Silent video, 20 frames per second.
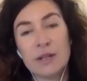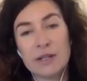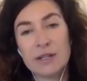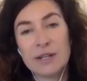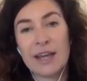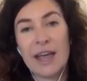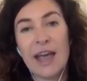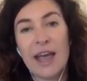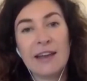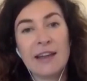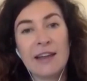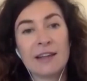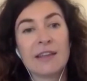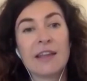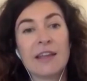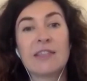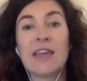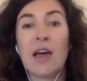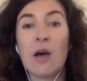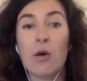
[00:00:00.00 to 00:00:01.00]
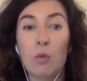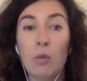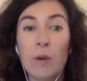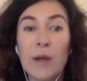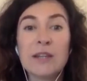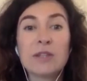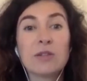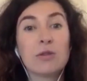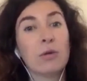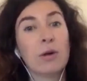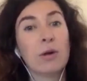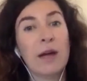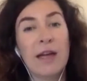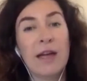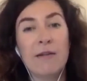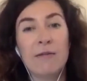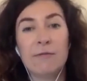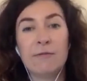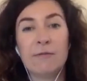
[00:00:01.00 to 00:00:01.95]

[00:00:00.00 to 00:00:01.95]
indicating that they're wet or have